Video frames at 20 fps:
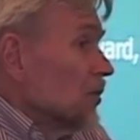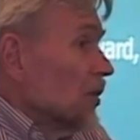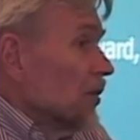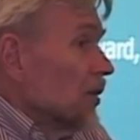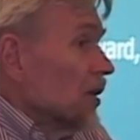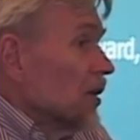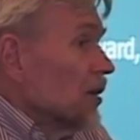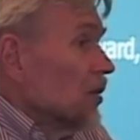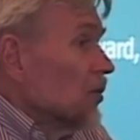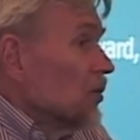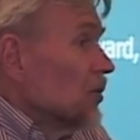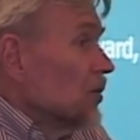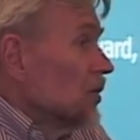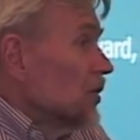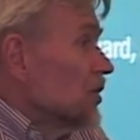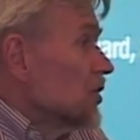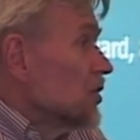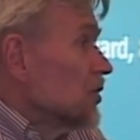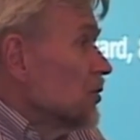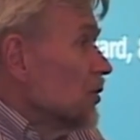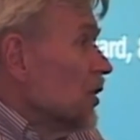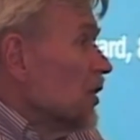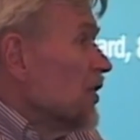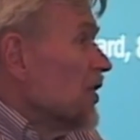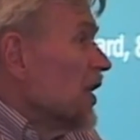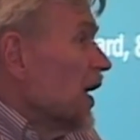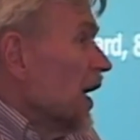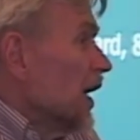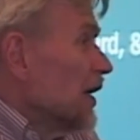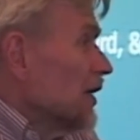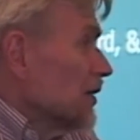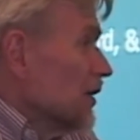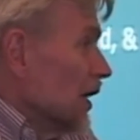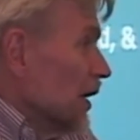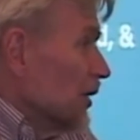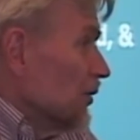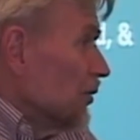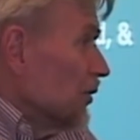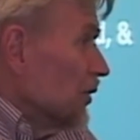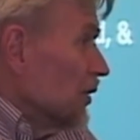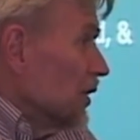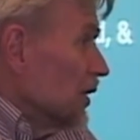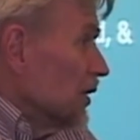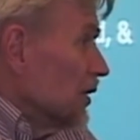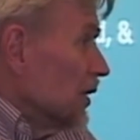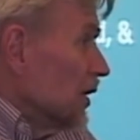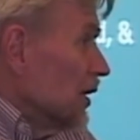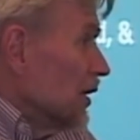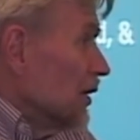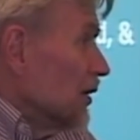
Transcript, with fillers: where the goal is to annihilate the